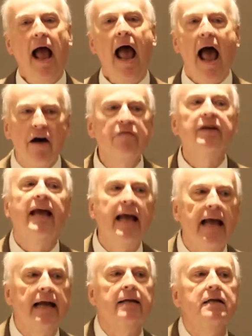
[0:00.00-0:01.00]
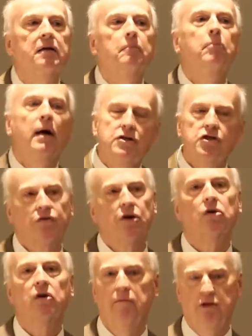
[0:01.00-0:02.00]
have gained much of
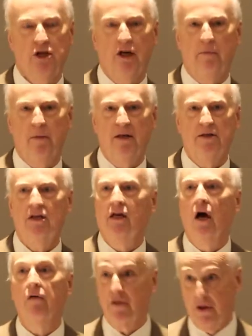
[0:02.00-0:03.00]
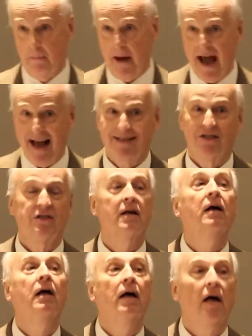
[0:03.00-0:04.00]
their legitimacy over the past
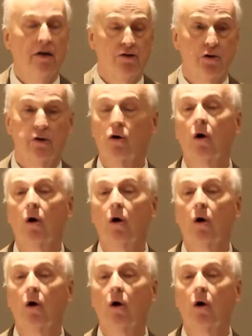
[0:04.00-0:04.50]
100